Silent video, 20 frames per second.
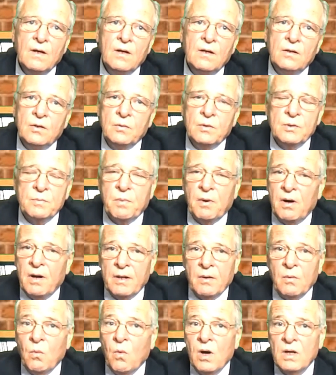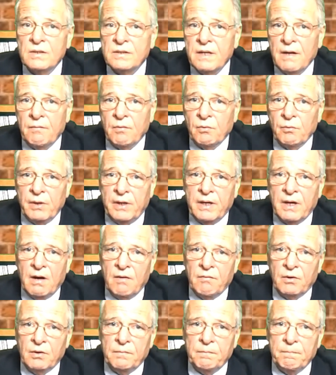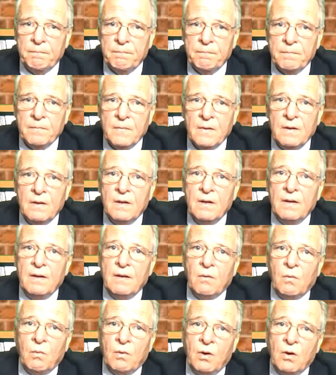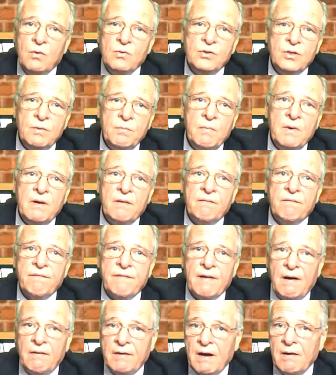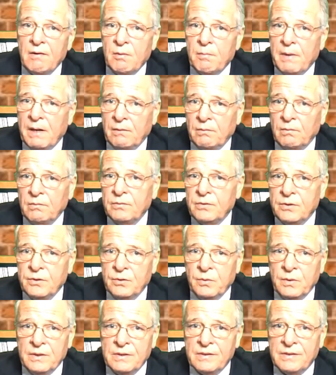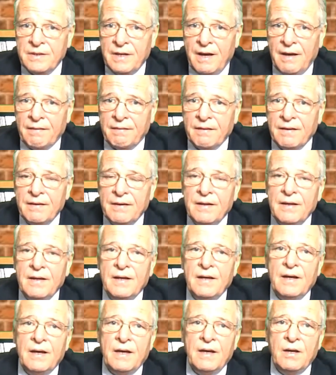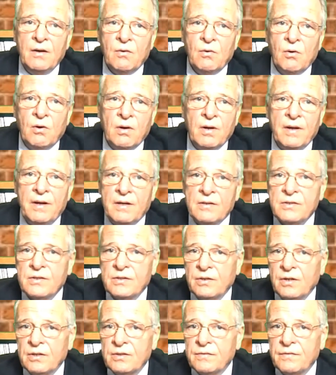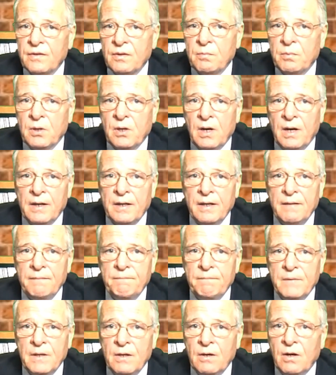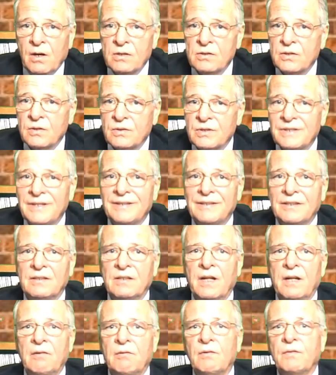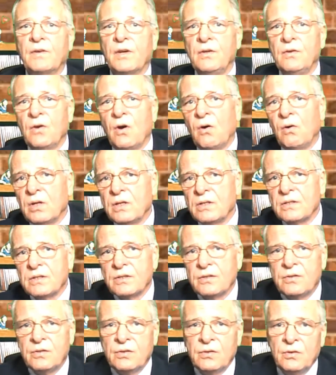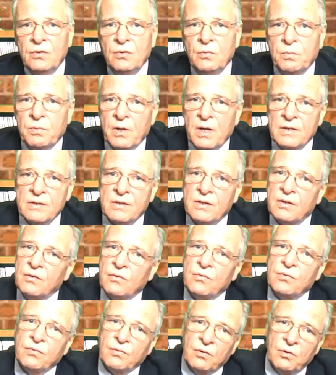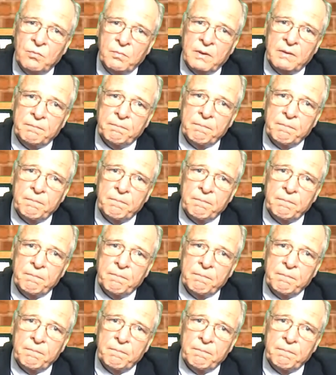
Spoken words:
Dewey's body was never recovered. When Ho Chi Minh found out about Dewey's death, he ordered a search for the body. He also sent a letter of condolence to President Truman,